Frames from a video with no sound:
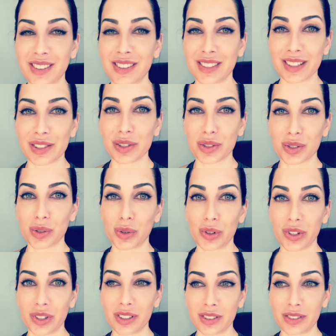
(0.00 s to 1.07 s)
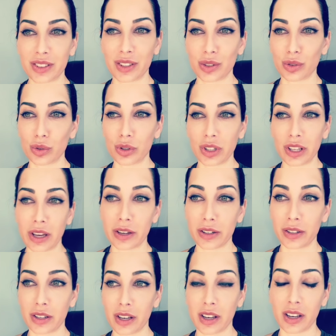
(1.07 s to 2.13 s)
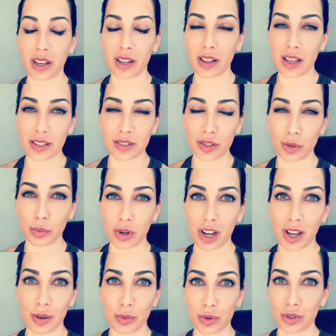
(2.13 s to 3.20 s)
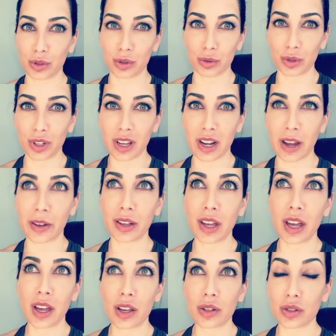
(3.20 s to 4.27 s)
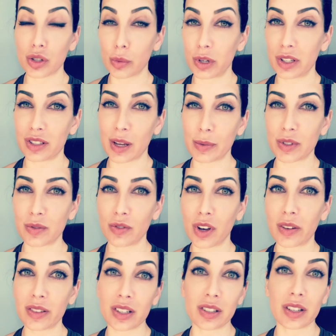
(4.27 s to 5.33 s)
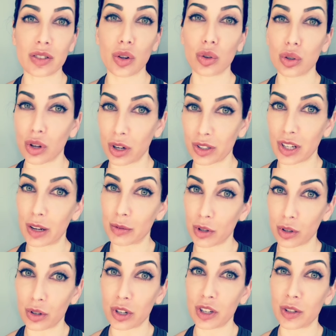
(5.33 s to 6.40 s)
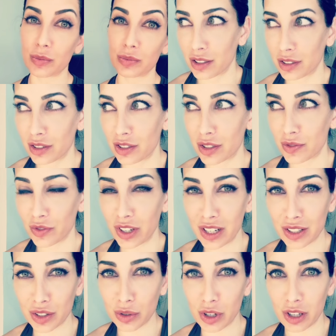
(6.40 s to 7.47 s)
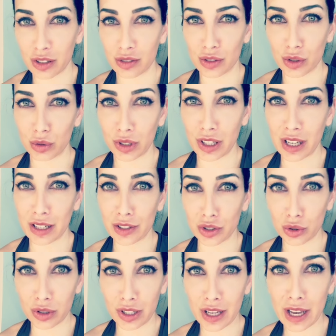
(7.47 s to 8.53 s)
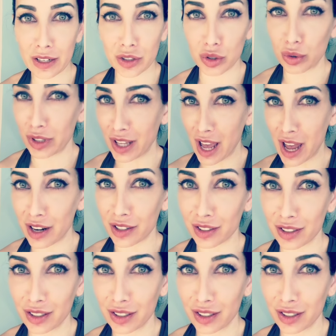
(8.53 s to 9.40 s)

Dental school you know, learning how to cut a class two prep or do a root canal. So many steps involved, and it takes a long time to learn it. Just freaking do it. Do it again, and do it again, and do it again.